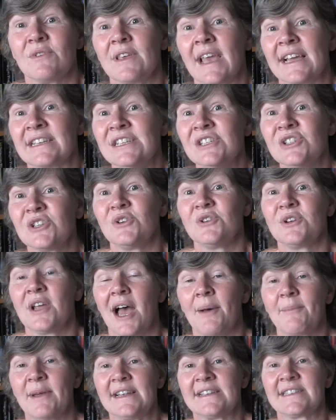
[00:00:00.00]
get into good
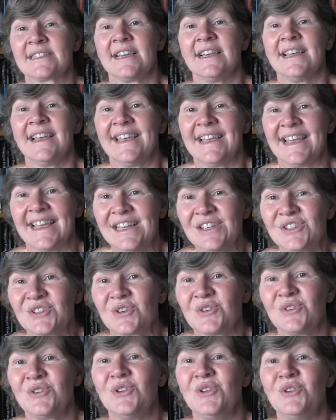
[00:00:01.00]
habits, into
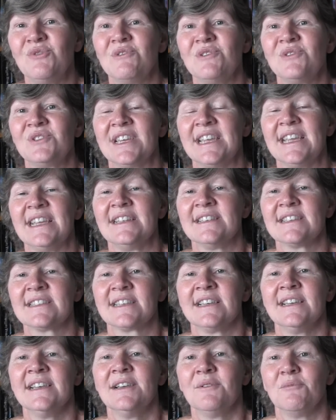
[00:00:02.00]
good new
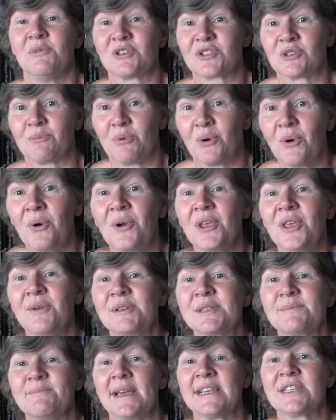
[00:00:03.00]
routines. We'll support you
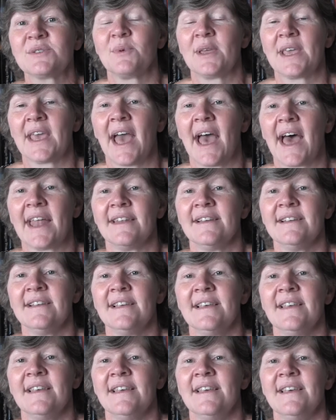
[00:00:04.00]
as best we can
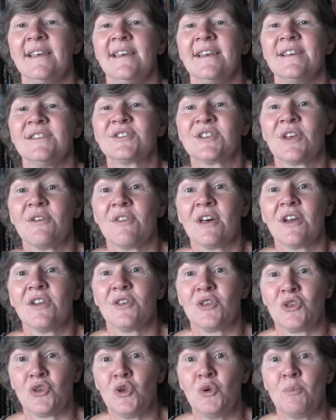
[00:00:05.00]
so
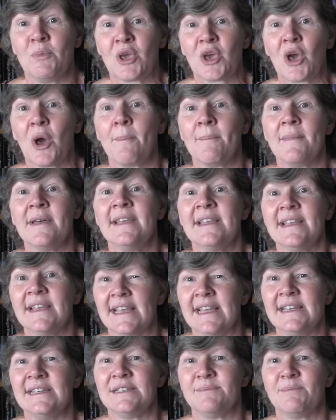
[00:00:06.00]
that you become
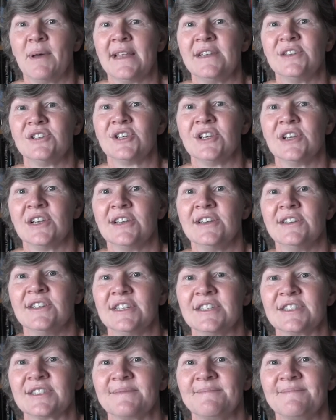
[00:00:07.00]
independent
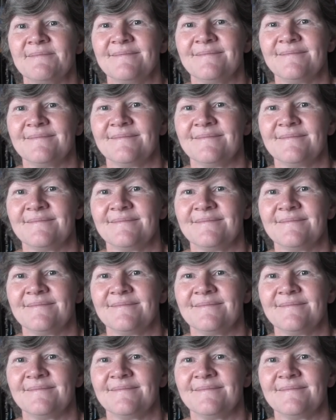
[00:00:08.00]
learners.